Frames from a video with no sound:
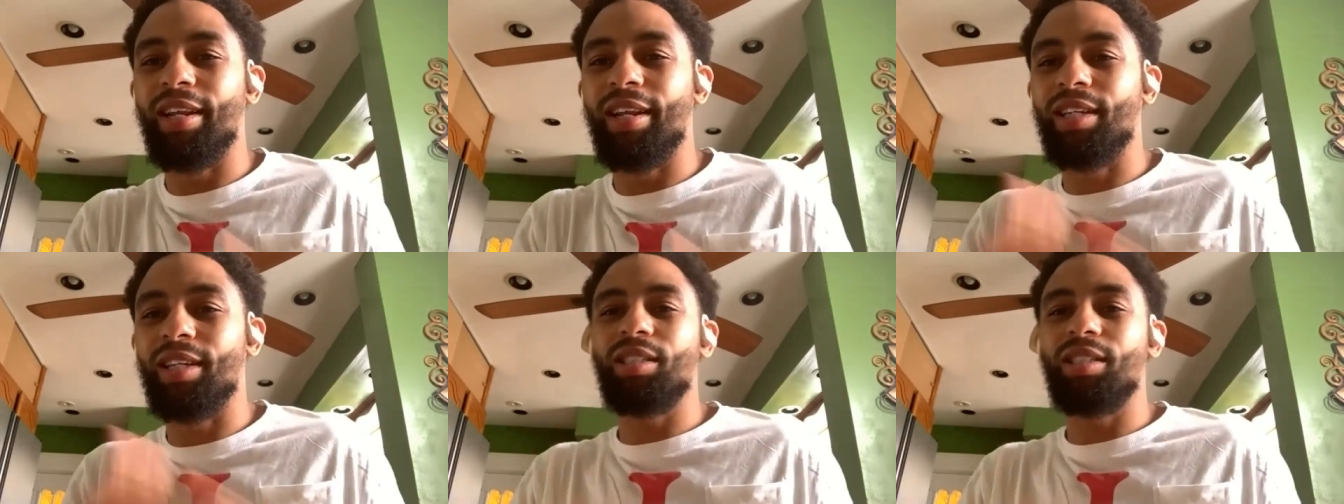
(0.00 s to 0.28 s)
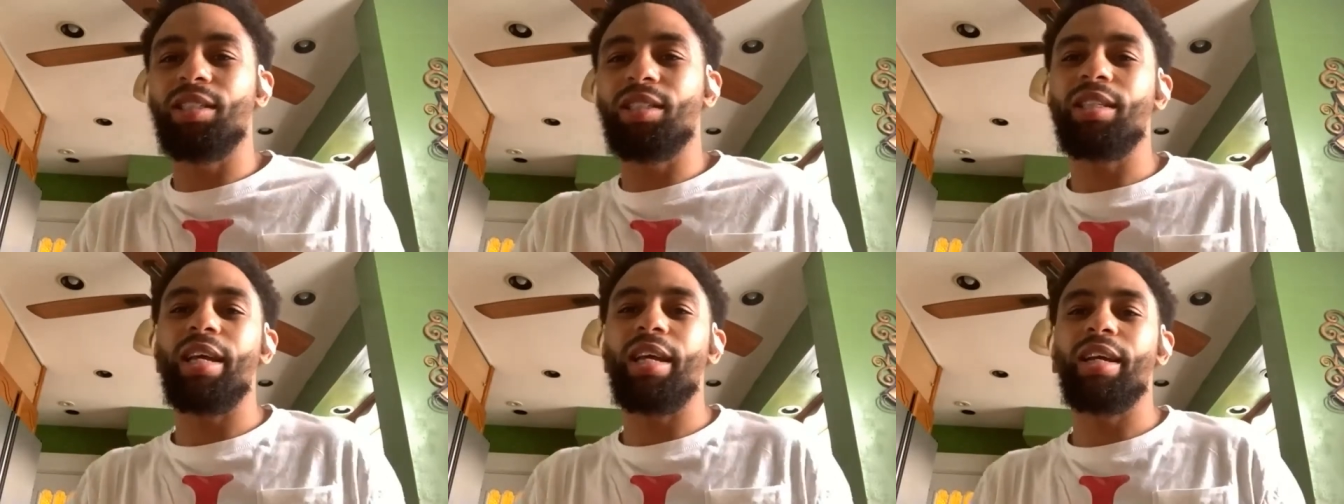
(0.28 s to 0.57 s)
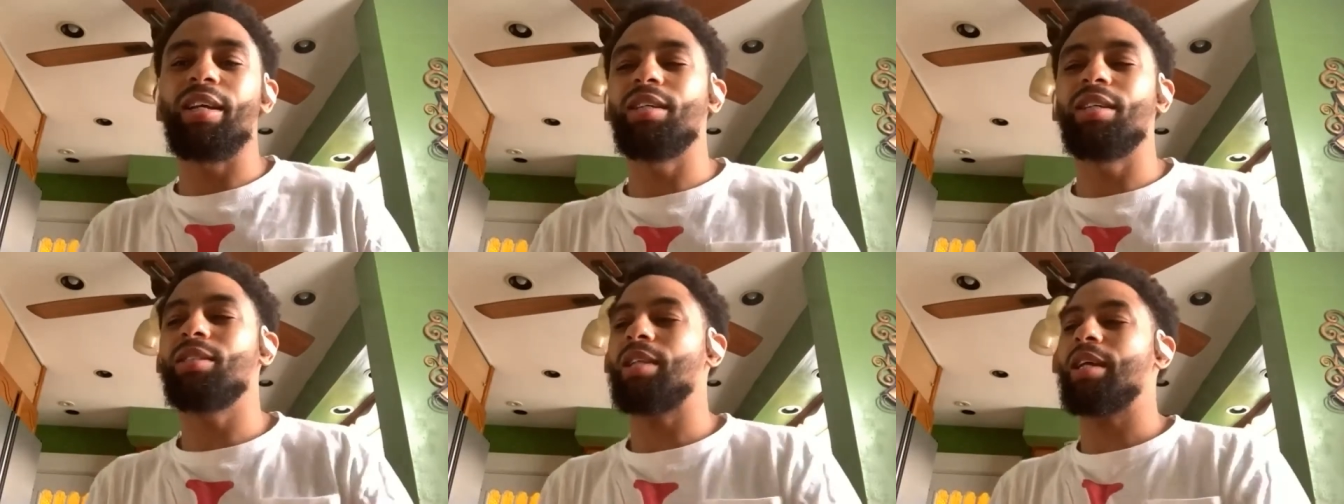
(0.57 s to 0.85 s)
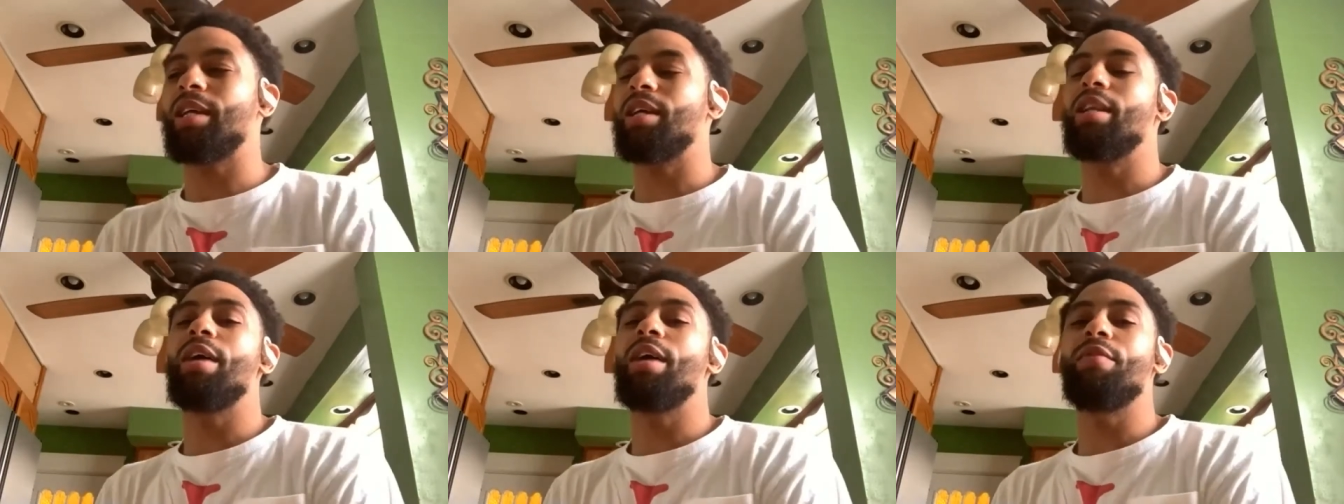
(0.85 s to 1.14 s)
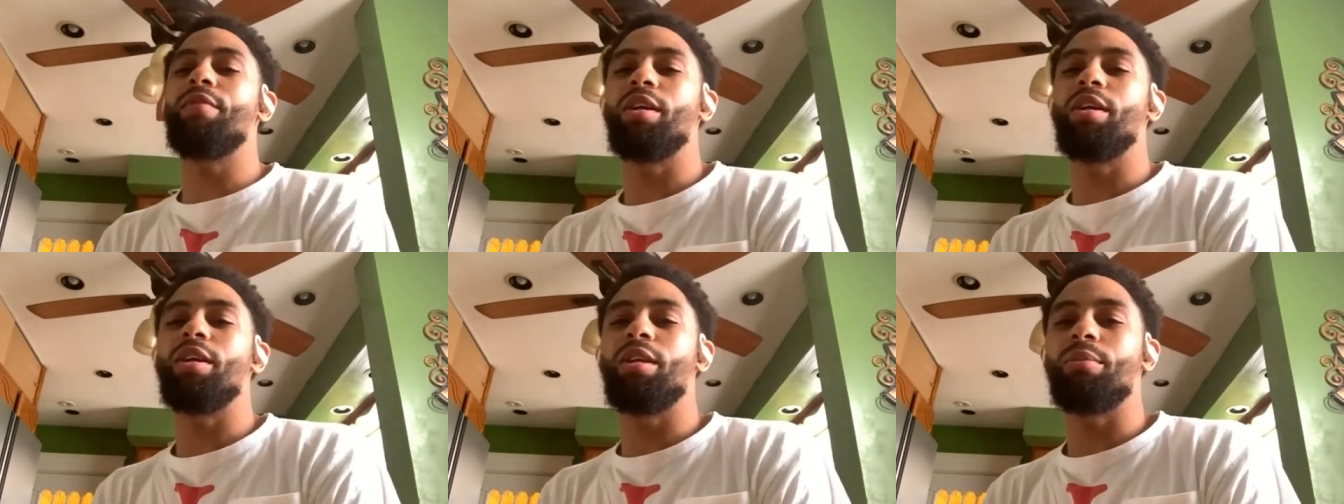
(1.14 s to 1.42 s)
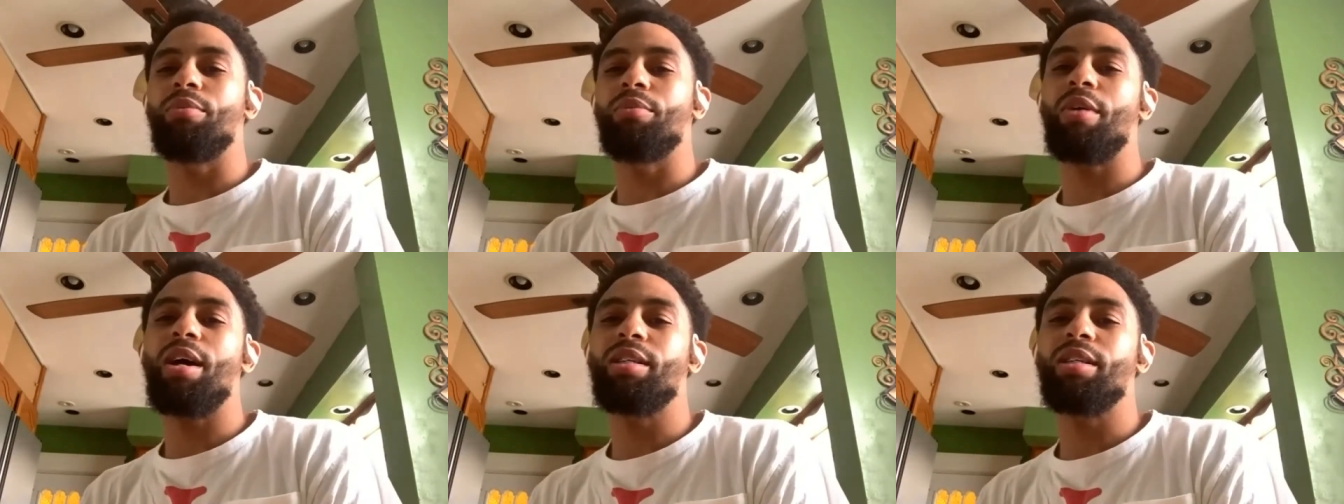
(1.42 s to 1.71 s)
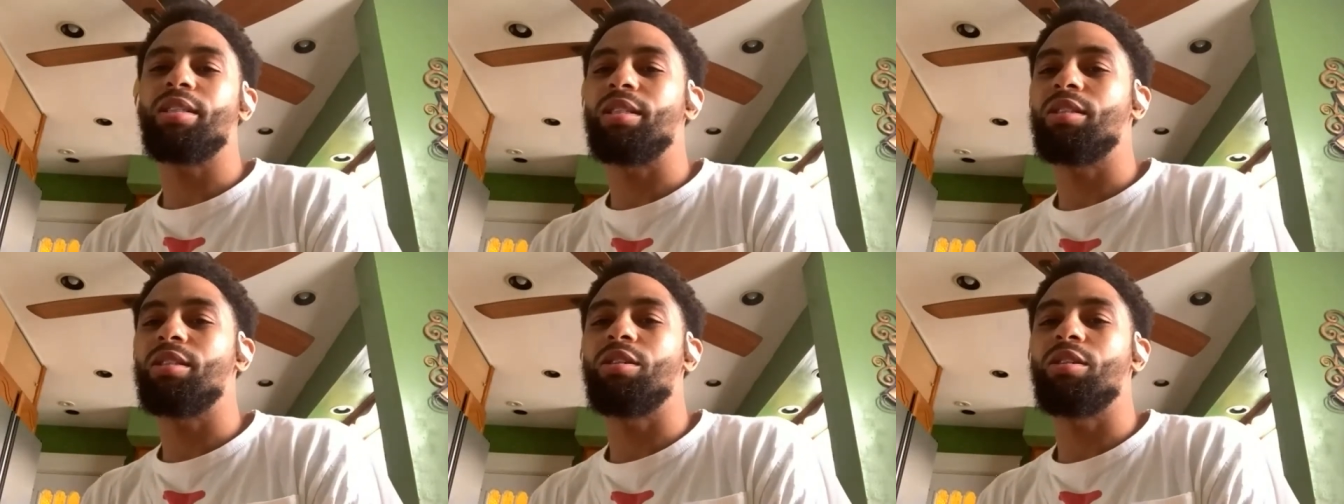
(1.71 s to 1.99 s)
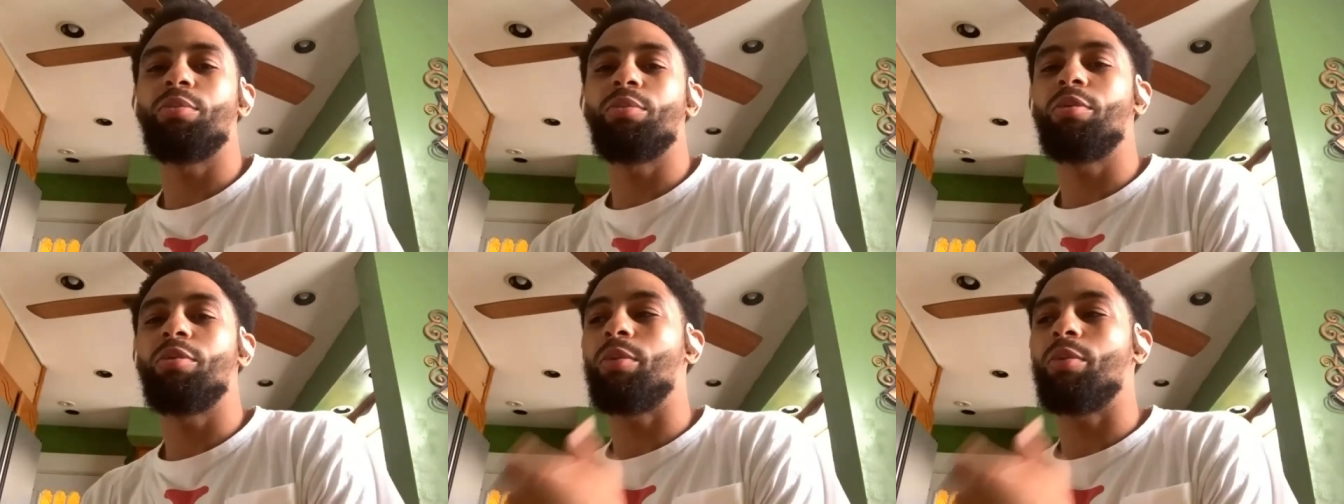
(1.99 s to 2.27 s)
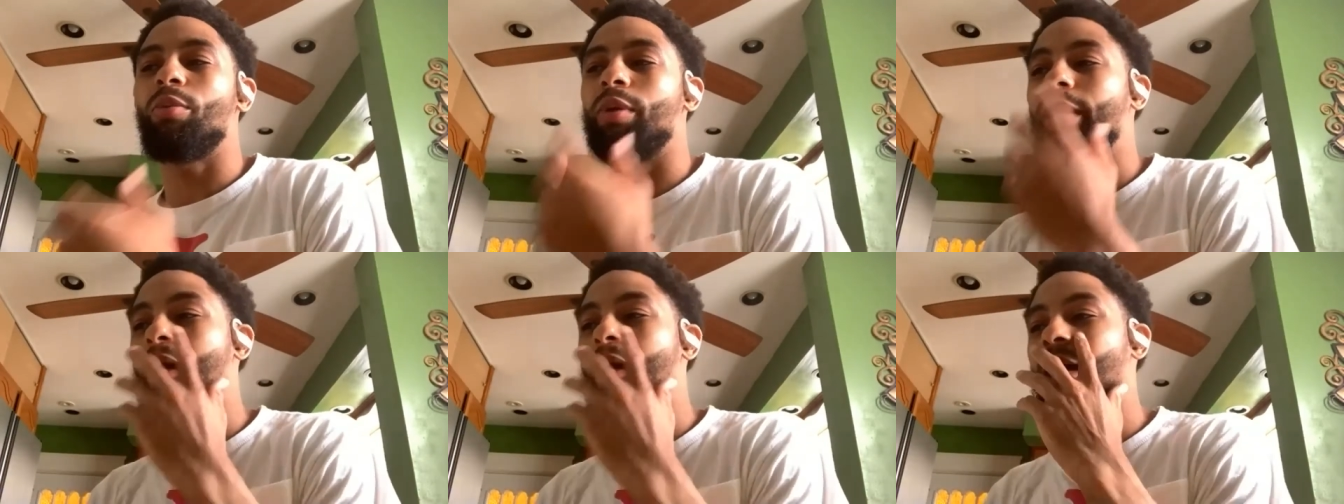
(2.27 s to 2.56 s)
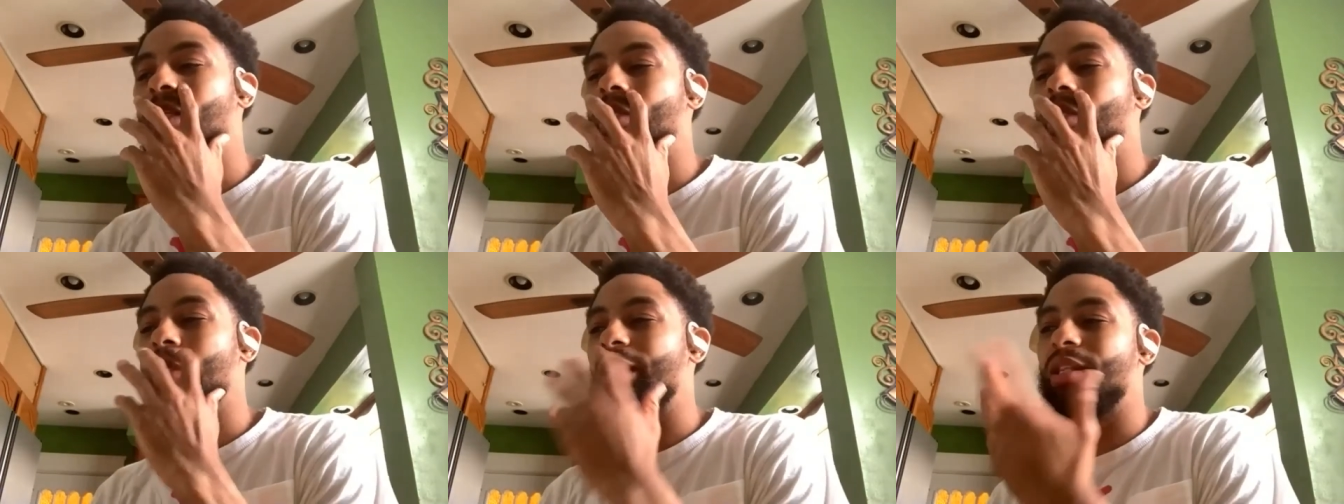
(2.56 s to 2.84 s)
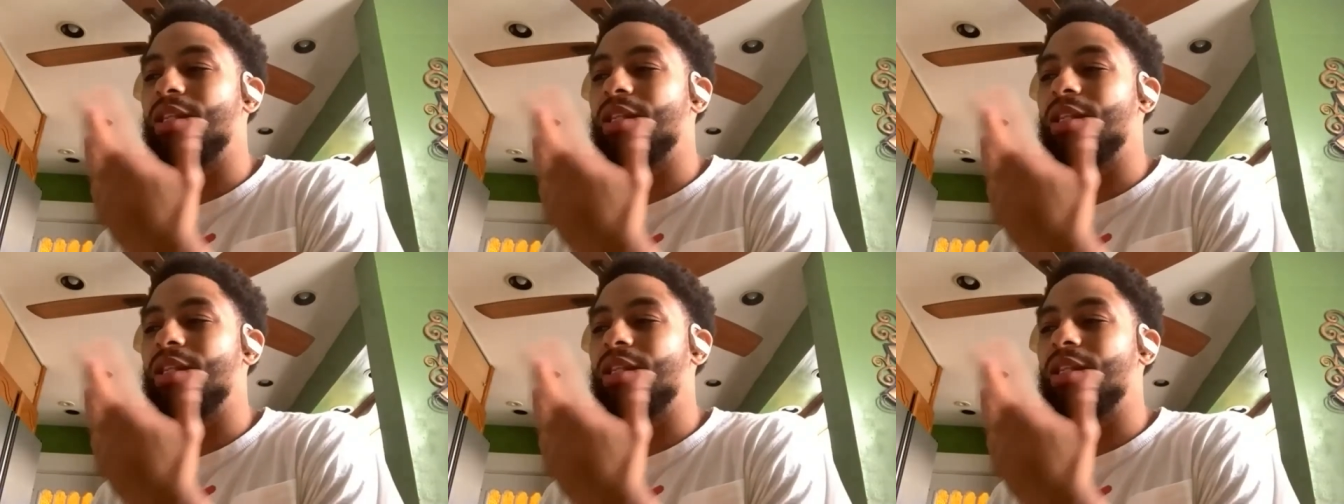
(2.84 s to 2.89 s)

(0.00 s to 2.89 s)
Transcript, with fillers: And it's just like, it's like a never ending process to the point where it got to,